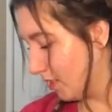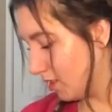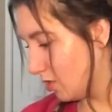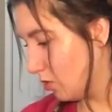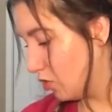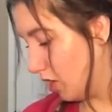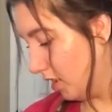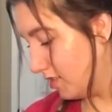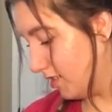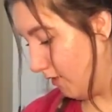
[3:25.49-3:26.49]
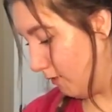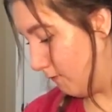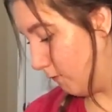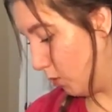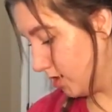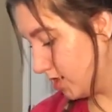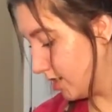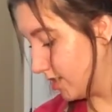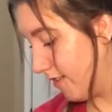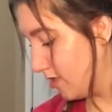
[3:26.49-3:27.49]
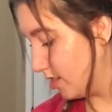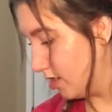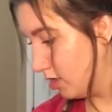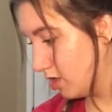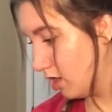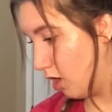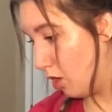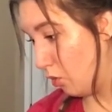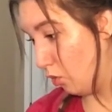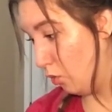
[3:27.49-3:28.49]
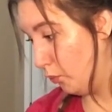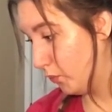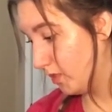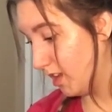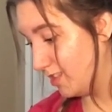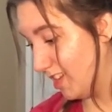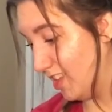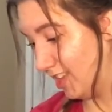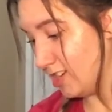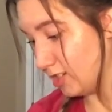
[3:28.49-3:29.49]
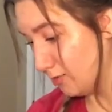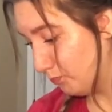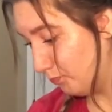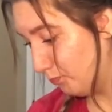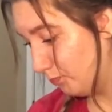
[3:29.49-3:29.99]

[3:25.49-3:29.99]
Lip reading: This was drawn on 7/14/17, so a day later.